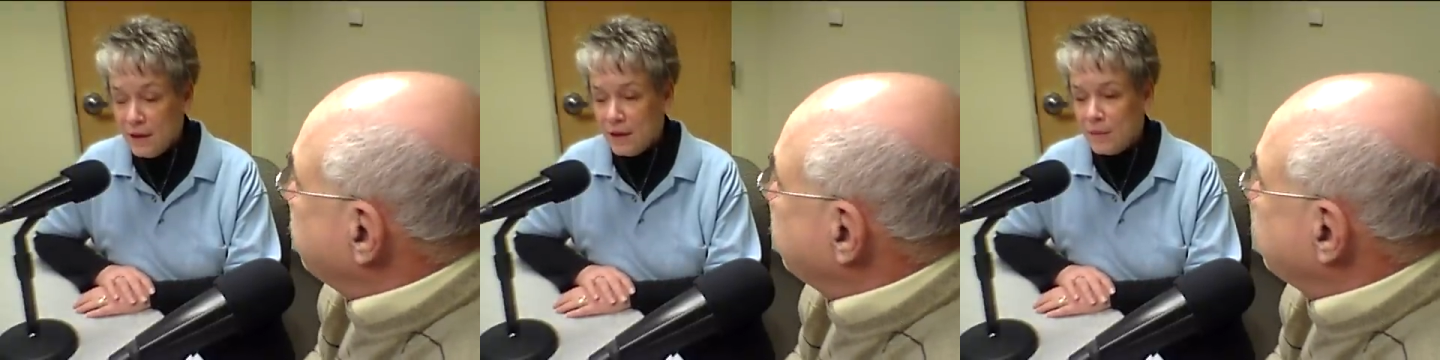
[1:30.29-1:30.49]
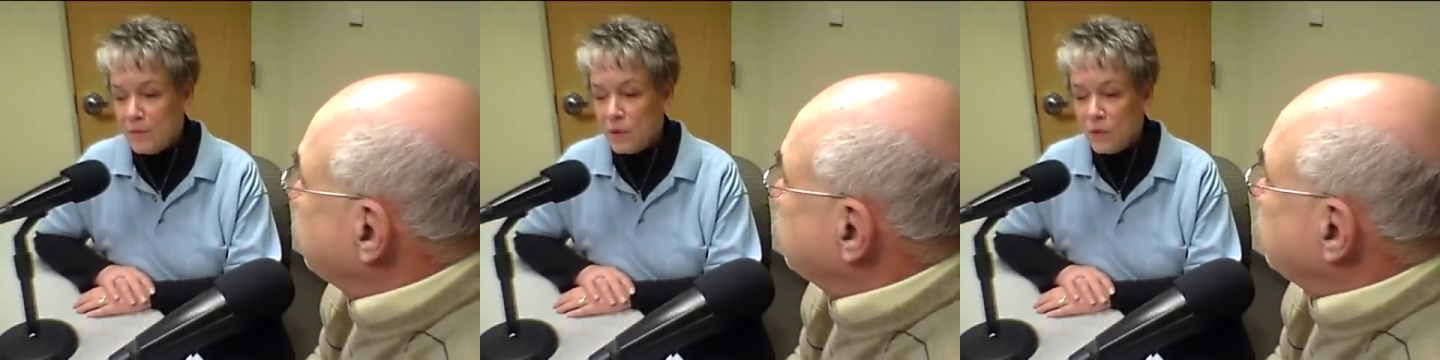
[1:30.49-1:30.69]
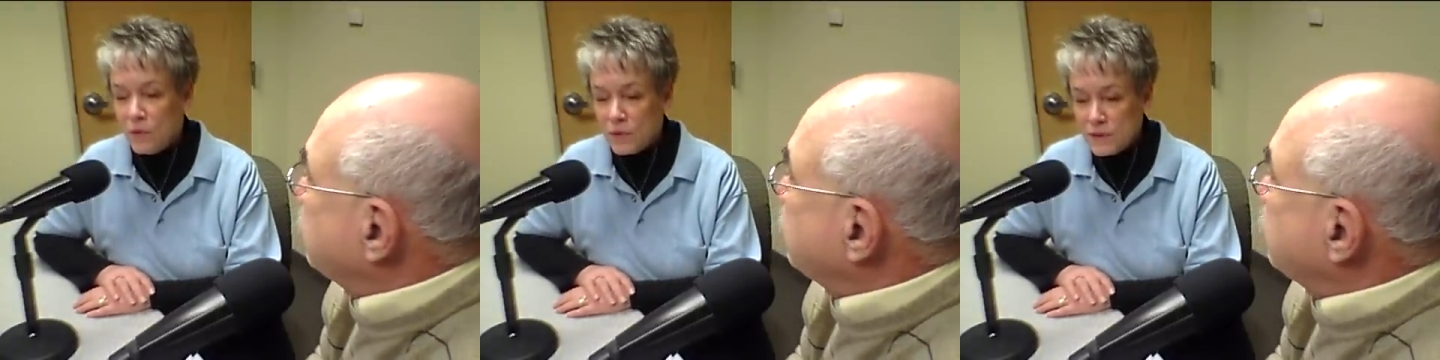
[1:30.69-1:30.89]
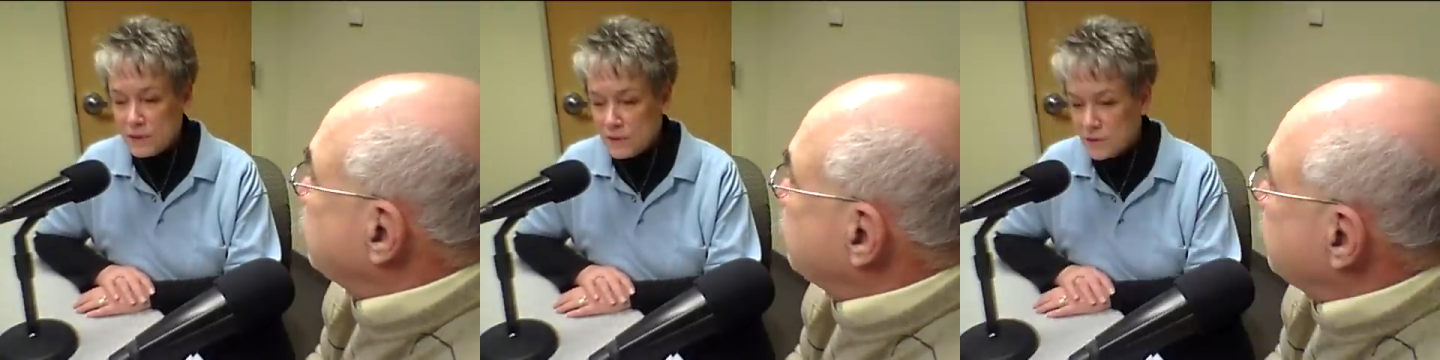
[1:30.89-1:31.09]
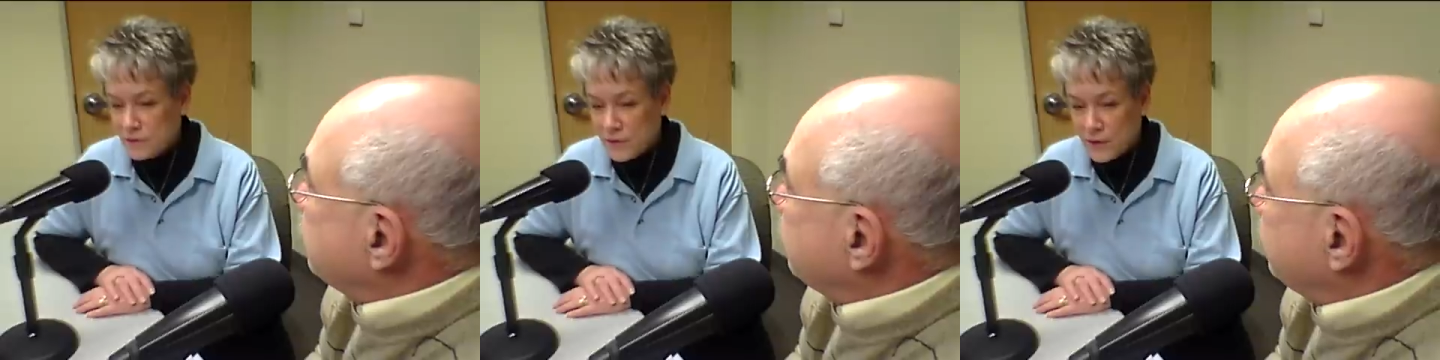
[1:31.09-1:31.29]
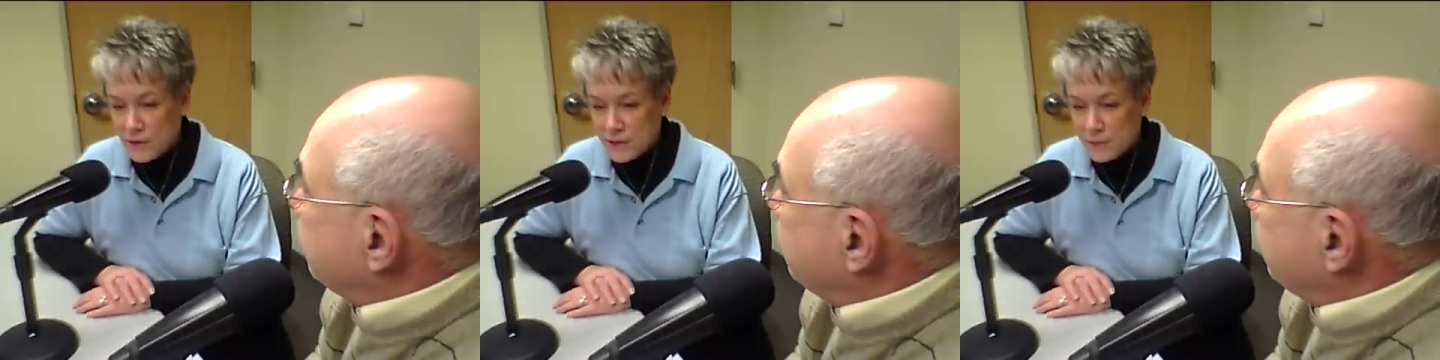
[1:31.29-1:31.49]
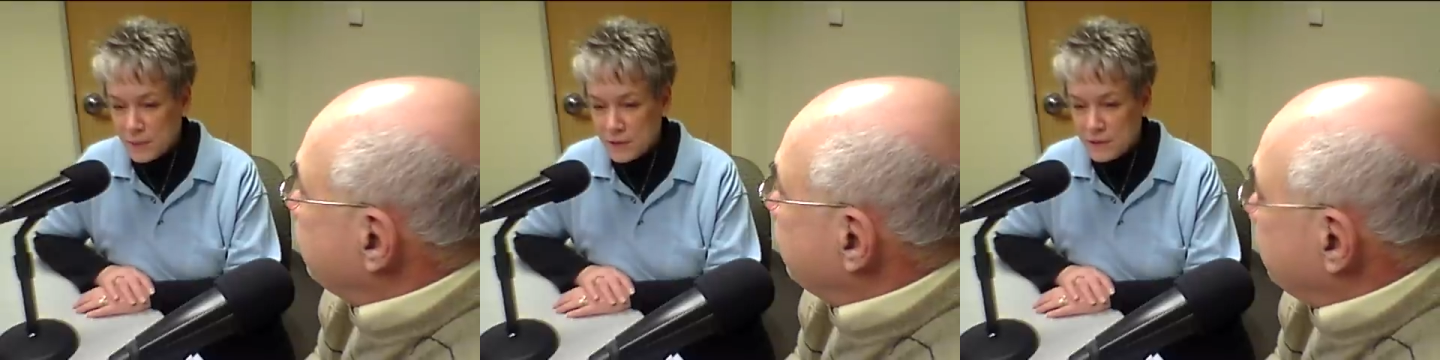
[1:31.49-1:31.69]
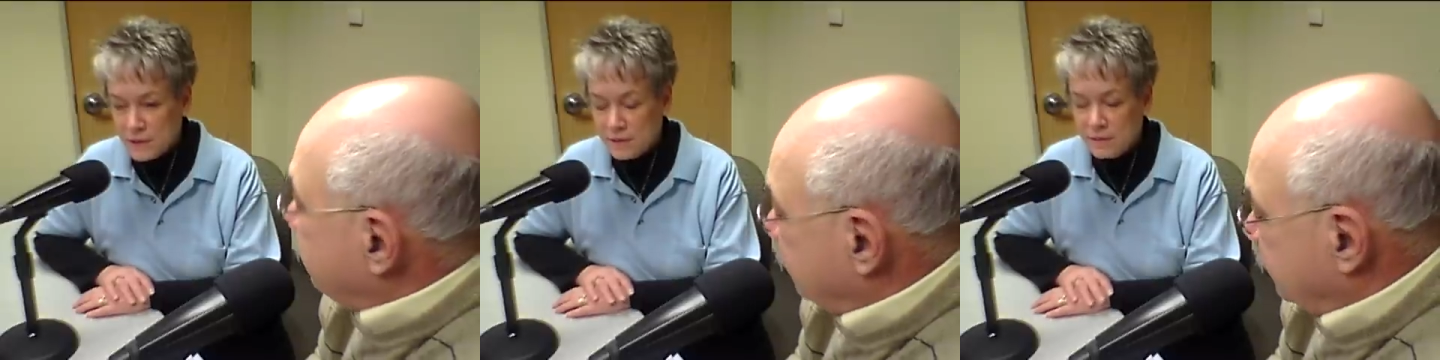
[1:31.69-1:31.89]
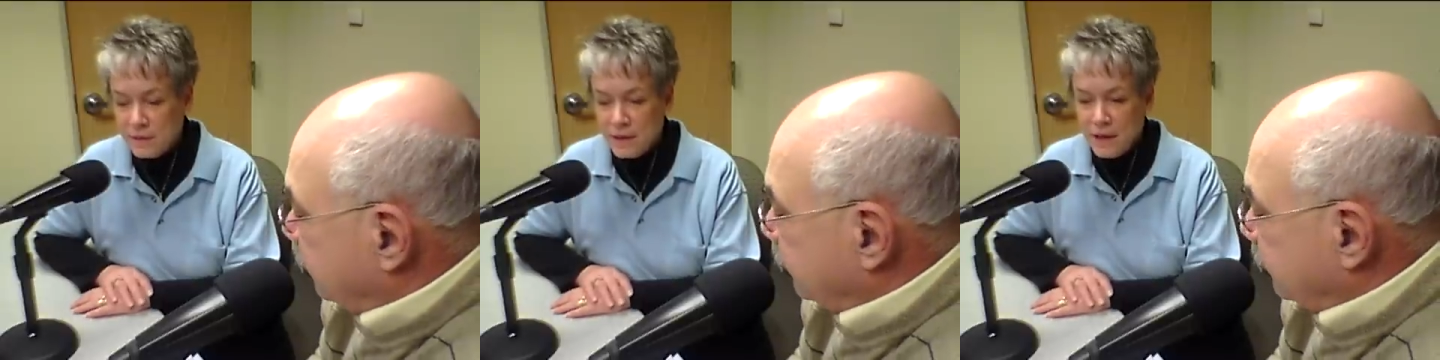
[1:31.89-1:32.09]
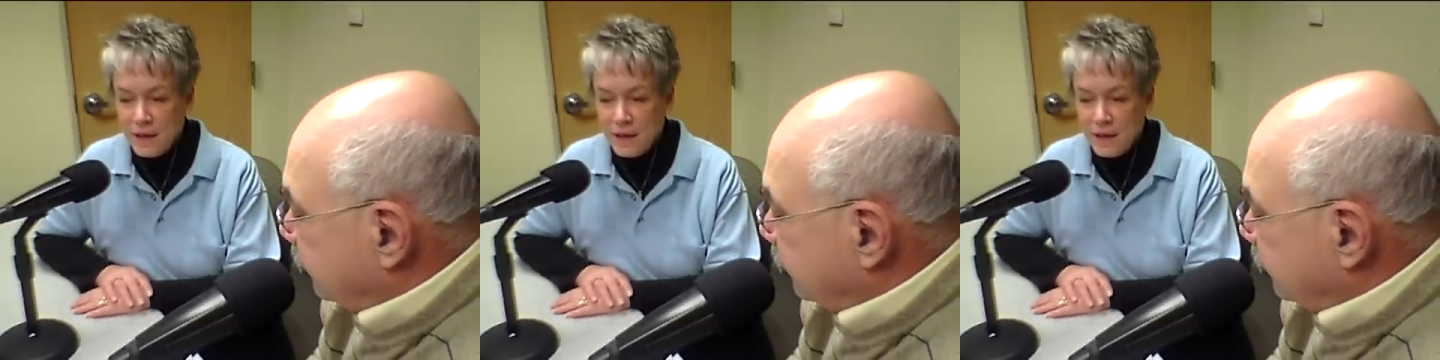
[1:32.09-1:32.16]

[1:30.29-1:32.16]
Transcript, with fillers: Um, the horses are very expensive.